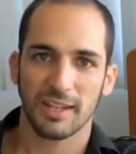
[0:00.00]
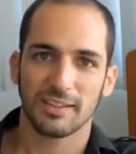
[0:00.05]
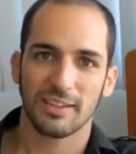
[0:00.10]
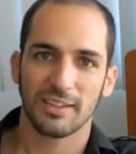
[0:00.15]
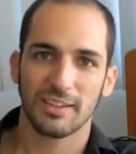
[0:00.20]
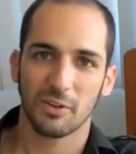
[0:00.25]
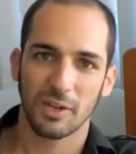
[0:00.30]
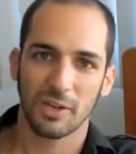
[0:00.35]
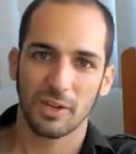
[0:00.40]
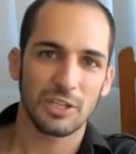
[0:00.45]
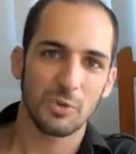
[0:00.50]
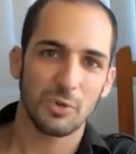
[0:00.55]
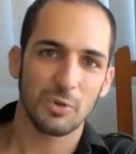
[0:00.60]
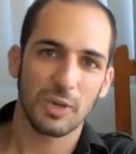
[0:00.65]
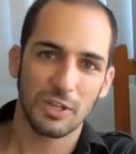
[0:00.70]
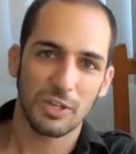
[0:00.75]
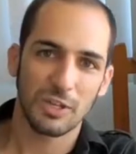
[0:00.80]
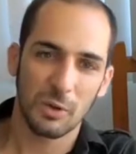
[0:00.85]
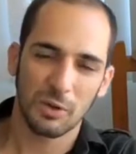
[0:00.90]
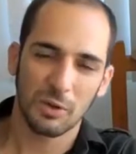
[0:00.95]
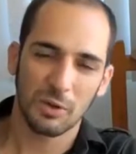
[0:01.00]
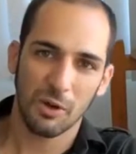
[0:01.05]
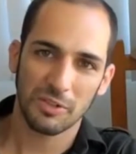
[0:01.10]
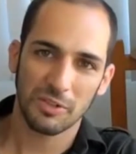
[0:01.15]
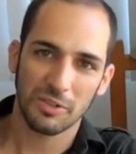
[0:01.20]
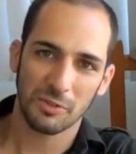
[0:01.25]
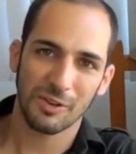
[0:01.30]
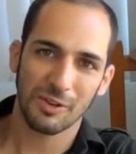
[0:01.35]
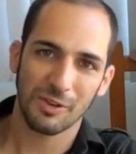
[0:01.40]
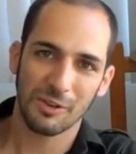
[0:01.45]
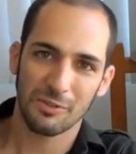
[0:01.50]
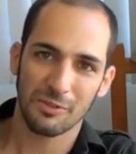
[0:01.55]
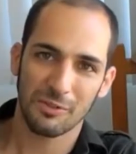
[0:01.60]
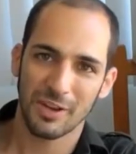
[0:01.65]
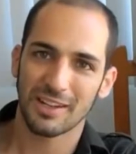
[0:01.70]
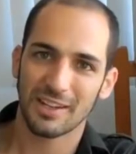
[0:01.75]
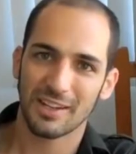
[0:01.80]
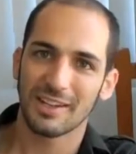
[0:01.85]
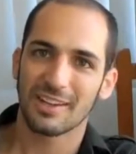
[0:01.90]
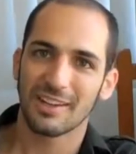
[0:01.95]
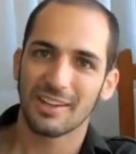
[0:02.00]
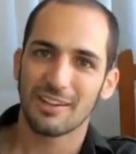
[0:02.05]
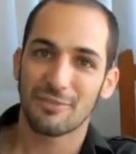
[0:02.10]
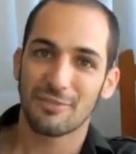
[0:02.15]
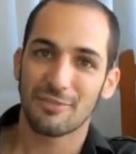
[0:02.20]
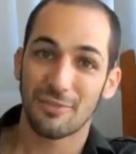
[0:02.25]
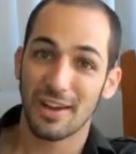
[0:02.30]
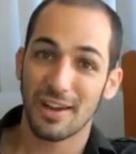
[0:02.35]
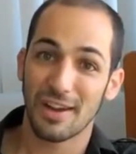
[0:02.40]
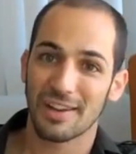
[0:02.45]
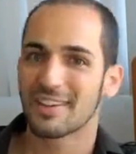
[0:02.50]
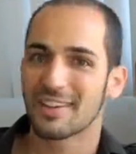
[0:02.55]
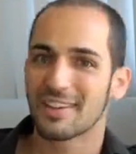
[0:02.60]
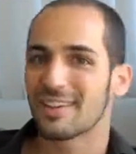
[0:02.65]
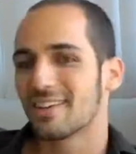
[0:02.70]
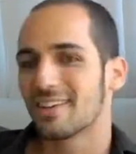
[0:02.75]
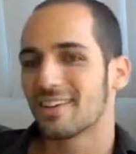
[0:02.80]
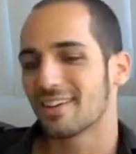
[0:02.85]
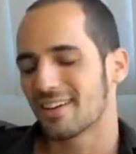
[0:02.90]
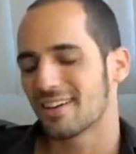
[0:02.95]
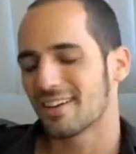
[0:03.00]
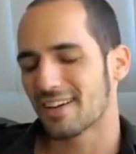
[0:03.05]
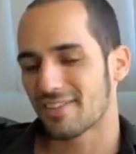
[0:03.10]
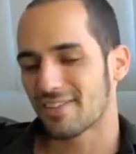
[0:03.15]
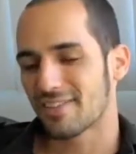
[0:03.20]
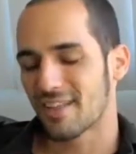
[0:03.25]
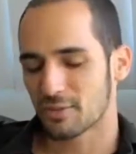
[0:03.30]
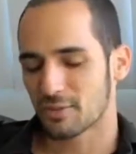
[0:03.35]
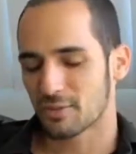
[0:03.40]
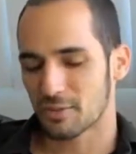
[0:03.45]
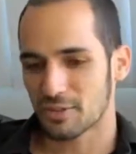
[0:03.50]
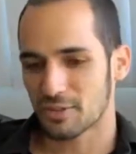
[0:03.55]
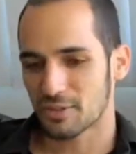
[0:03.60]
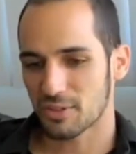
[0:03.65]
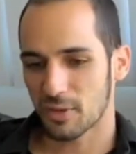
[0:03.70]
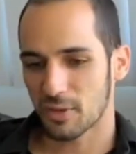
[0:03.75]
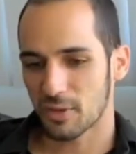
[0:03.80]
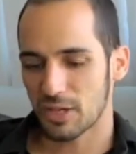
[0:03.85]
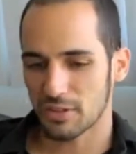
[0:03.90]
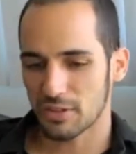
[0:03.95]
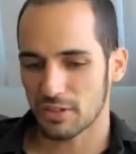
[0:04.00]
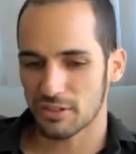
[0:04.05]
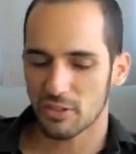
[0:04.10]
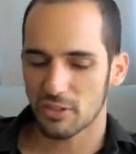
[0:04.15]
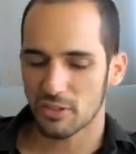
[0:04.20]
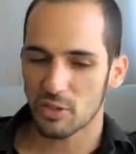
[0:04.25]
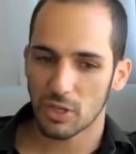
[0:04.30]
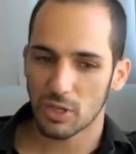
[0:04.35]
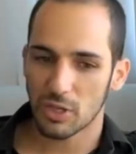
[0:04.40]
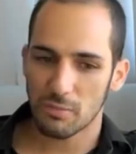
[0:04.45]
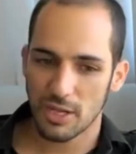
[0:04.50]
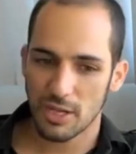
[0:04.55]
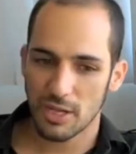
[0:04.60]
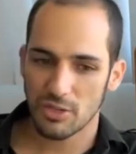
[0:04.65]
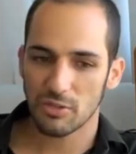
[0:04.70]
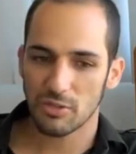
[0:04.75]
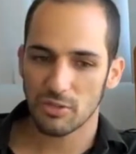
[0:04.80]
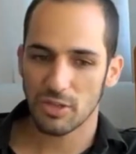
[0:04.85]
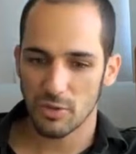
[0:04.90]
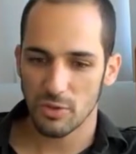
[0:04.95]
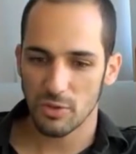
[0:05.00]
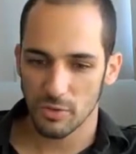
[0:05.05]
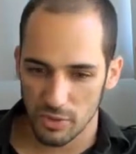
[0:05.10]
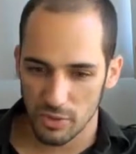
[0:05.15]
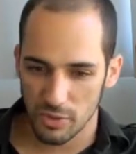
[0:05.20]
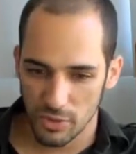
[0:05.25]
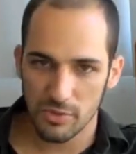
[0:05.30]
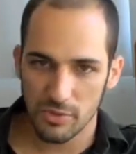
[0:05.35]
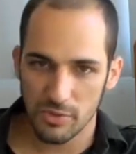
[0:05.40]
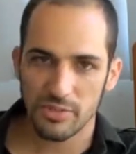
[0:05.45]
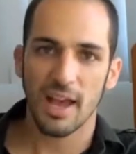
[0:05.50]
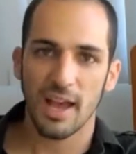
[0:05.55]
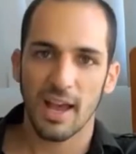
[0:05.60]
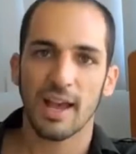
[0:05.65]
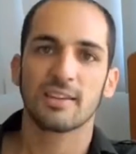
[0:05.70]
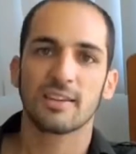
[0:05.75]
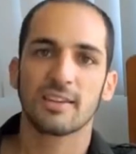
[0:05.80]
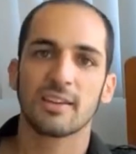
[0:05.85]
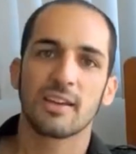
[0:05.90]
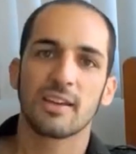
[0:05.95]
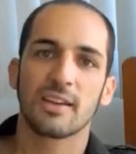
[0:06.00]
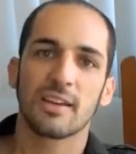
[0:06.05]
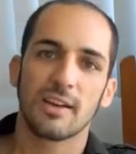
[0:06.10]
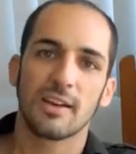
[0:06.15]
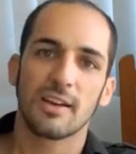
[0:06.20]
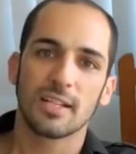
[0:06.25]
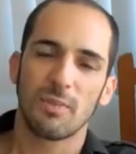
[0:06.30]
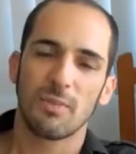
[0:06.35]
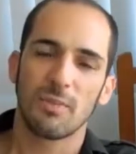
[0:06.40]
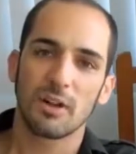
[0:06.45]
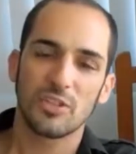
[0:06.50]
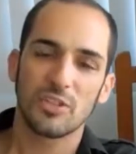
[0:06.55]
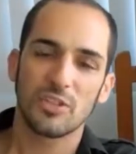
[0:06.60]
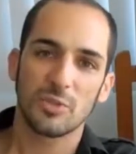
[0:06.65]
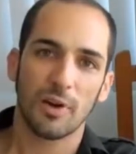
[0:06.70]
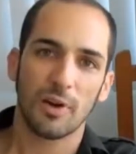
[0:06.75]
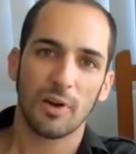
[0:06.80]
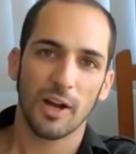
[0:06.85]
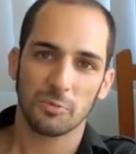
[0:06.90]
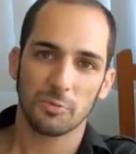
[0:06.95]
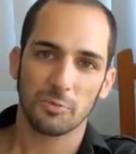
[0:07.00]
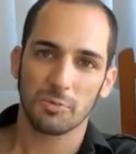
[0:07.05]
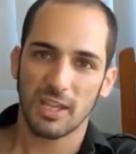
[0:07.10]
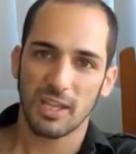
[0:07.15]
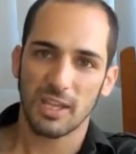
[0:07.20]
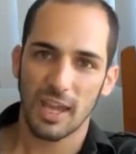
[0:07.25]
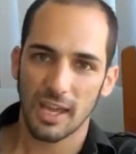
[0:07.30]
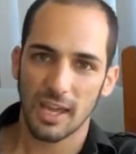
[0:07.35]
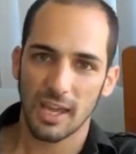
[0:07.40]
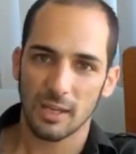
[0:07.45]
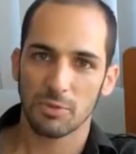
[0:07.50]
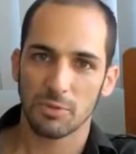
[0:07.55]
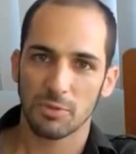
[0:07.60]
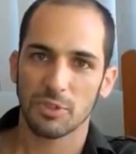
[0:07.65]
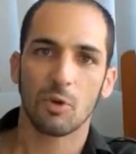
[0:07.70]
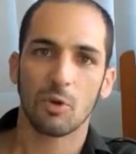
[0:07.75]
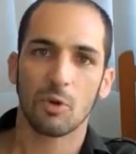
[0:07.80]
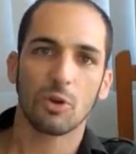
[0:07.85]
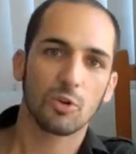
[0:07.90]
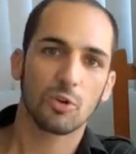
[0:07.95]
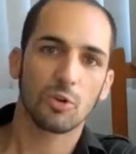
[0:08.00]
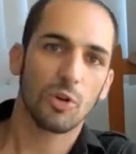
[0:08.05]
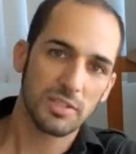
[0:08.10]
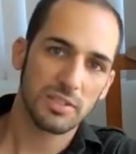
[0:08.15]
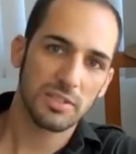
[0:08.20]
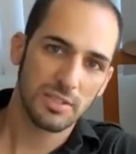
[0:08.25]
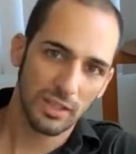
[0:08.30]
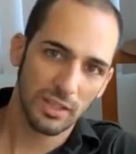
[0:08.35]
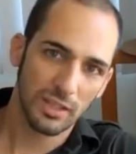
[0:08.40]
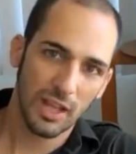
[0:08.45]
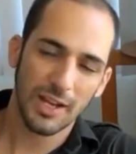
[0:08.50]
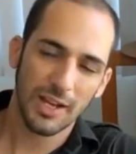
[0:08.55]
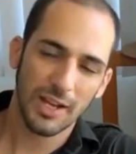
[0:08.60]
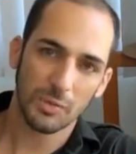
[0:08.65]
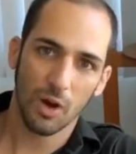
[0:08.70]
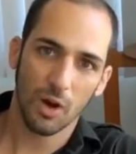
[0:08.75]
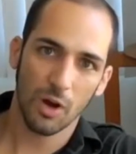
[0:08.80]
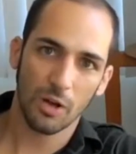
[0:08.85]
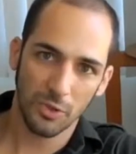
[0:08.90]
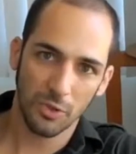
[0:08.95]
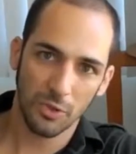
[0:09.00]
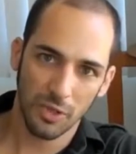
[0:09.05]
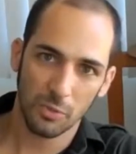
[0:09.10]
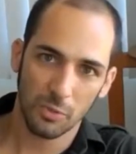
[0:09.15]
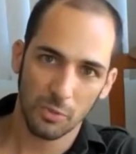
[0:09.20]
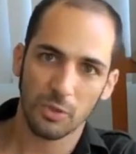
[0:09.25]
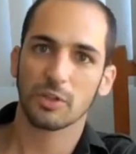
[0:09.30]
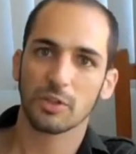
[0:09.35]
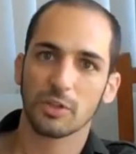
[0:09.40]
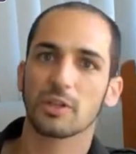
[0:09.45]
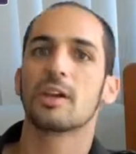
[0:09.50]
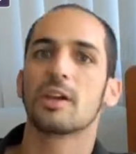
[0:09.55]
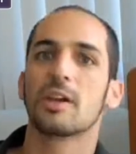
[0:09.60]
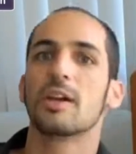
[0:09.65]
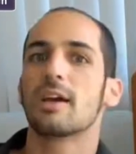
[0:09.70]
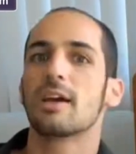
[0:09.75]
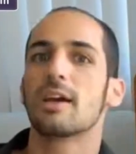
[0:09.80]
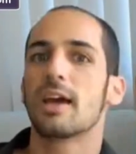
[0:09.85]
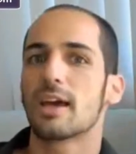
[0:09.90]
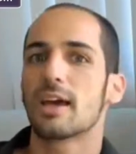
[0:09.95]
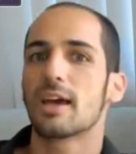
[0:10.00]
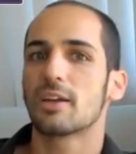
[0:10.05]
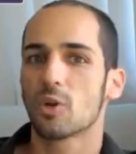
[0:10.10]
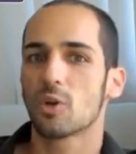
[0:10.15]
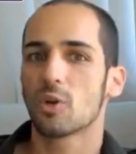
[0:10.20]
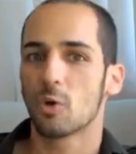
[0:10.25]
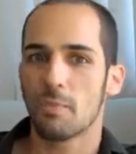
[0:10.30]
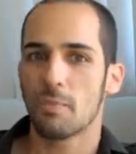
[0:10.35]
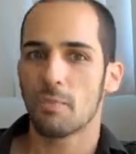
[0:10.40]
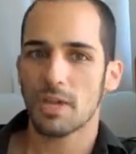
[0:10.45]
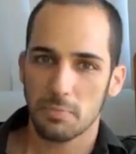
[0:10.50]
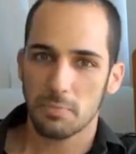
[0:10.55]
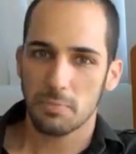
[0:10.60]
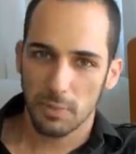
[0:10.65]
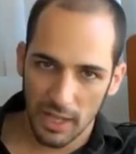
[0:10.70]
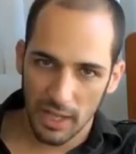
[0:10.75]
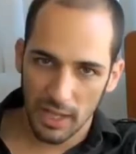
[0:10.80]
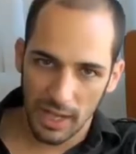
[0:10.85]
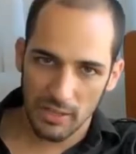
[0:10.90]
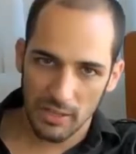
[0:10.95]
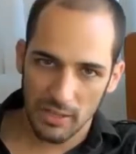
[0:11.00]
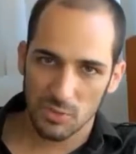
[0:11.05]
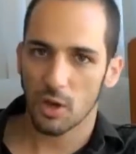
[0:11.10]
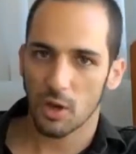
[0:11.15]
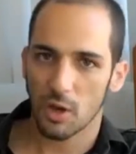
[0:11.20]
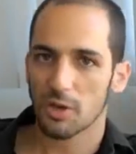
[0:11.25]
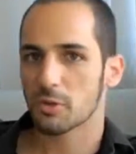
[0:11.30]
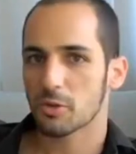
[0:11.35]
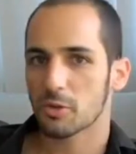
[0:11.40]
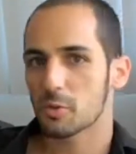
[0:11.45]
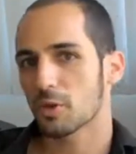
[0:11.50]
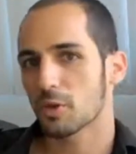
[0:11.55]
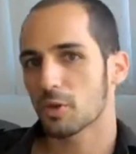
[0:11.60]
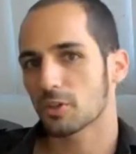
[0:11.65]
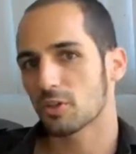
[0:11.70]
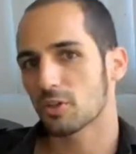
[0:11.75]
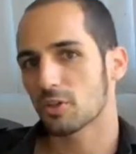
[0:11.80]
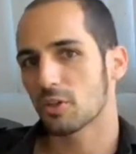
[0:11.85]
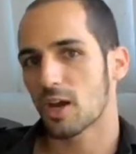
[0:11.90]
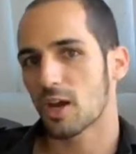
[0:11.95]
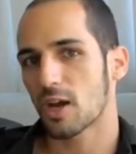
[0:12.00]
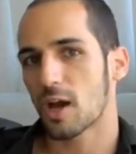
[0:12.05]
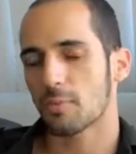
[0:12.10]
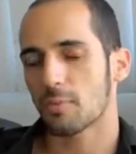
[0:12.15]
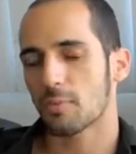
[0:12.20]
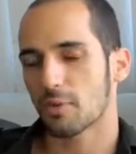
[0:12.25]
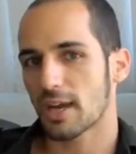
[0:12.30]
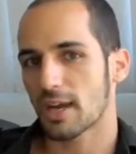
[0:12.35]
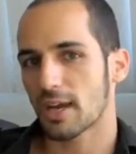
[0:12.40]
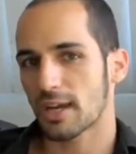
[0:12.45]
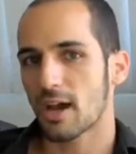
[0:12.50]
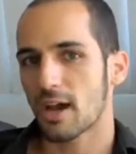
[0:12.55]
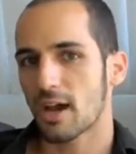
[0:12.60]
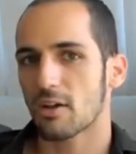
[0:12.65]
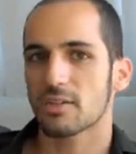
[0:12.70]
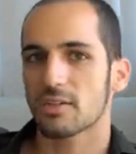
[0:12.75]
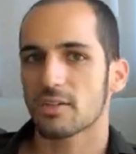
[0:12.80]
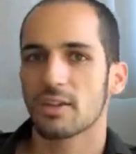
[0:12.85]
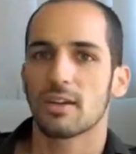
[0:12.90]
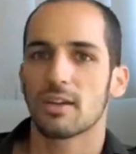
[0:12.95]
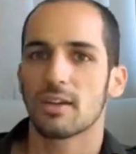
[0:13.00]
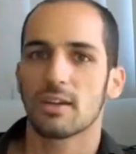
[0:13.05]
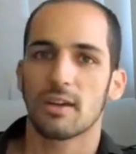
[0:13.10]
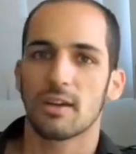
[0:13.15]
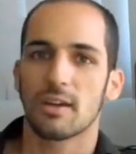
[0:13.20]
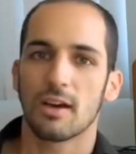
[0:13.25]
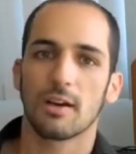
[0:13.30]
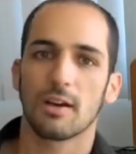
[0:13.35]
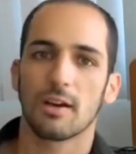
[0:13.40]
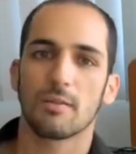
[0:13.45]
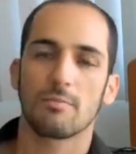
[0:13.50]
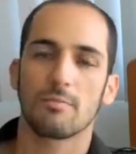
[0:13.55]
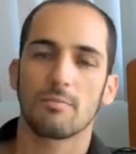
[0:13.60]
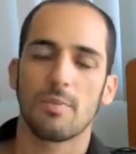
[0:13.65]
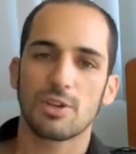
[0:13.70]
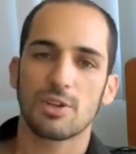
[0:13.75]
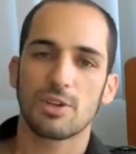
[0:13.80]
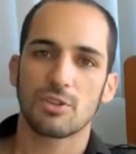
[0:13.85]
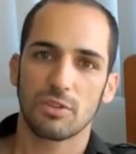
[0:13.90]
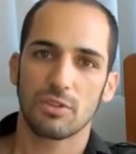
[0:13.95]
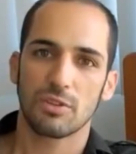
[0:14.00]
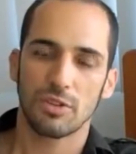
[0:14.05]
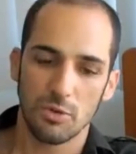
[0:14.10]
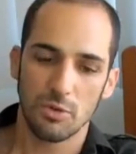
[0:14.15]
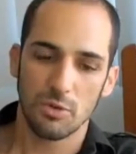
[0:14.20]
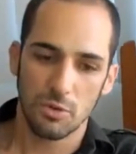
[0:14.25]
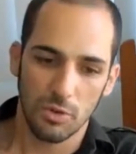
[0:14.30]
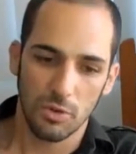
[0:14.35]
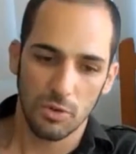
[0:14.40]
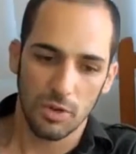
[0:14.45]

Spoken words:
or innuendo are also very, very fun in that sort of situation. So you want to make sure that you use that as much as you possibly can, but don't cross the line while you're at work. And don't make plans while you're at work to hook up or hang out. Make sure that you